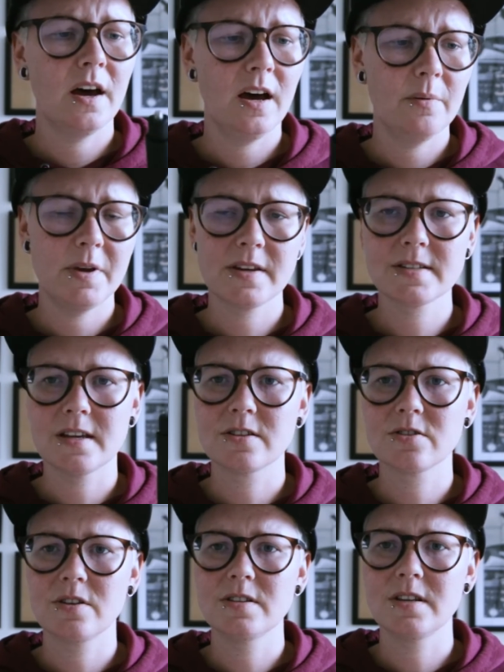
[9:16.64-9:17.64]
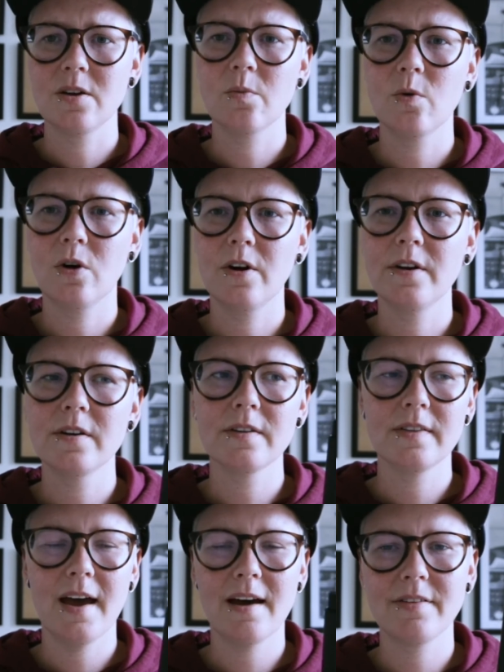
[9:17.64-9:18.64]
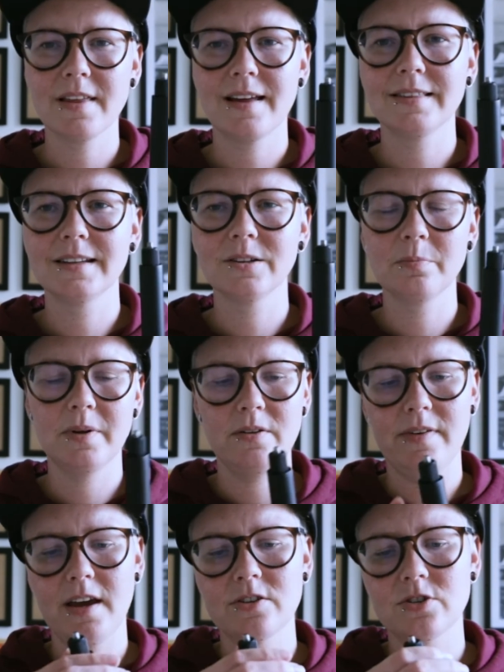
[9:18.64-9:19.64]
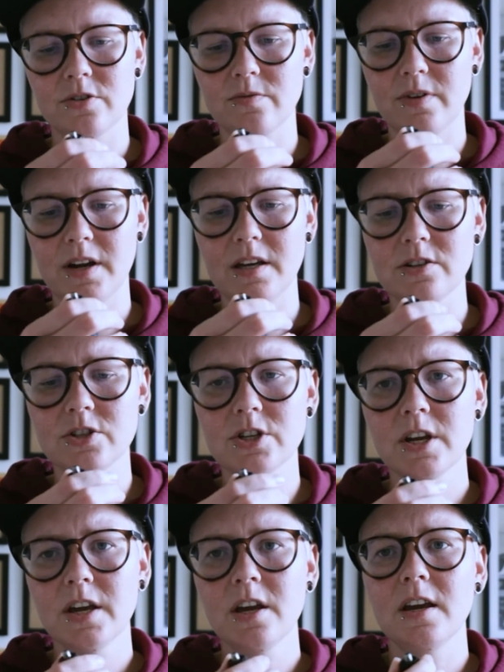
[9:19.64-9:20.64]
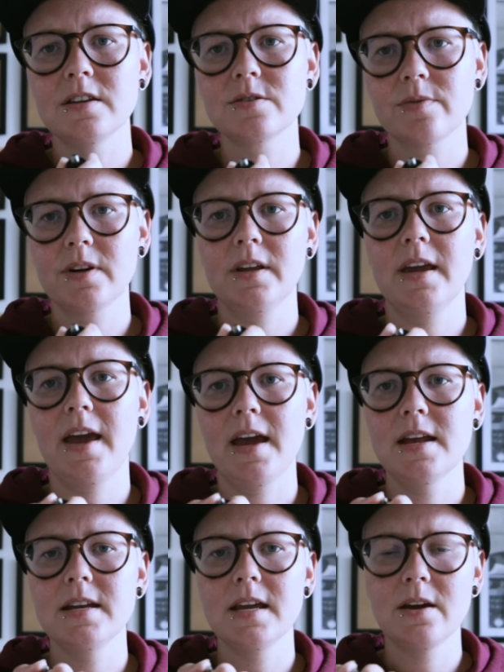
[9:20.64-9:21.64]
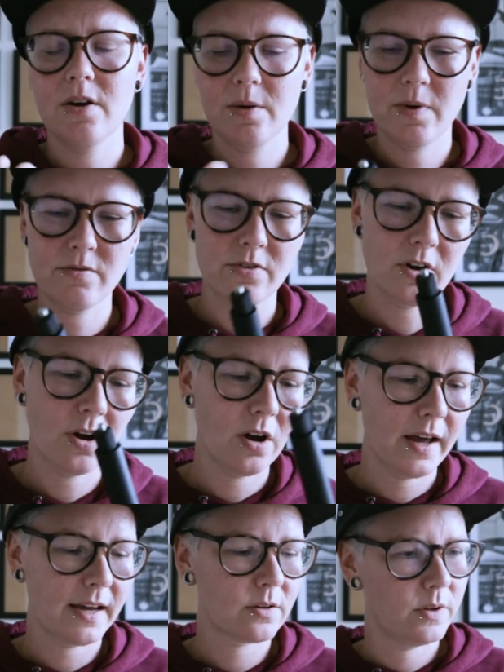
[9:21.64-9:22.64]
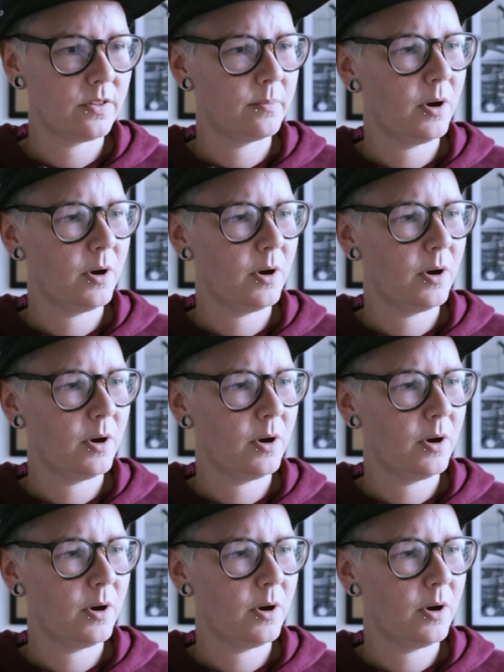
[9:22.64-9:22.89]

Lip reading: accessories that you want. Having that little bit of extra reach is really handy. I went for a hike with